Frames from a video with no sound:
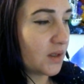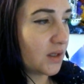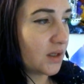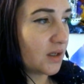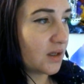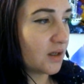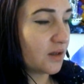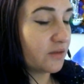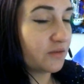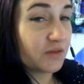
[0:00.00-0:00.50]

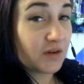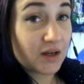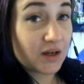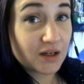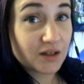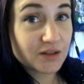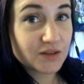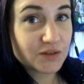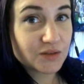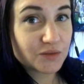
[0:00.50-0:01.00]
like
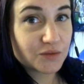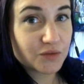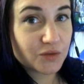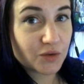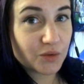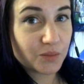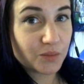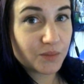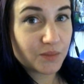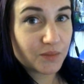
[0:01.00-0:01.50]
effects
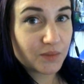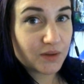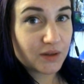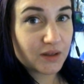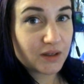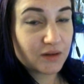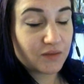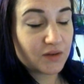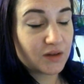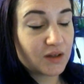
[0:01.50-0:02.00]

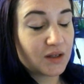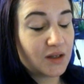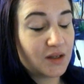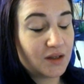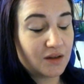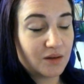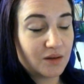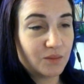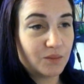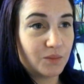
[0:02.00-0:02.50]
from
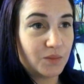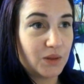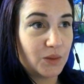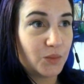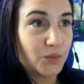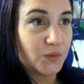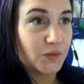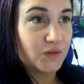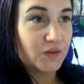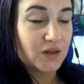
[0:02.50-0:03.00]
giving
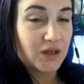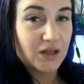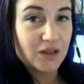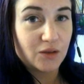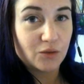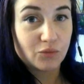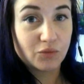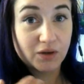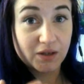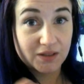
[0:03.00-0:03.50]
people,
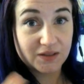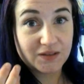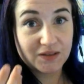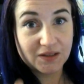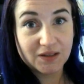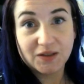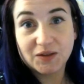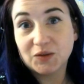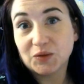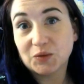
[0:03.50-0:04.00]
say, the
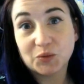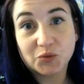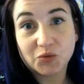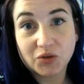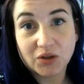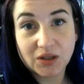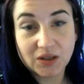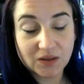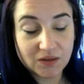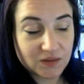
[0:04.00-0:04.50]
right
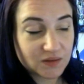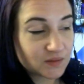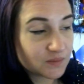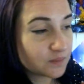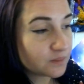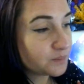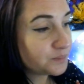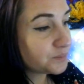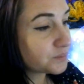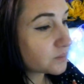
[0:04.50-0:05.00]
seasonal
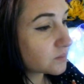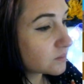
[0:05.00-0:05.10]
drinks.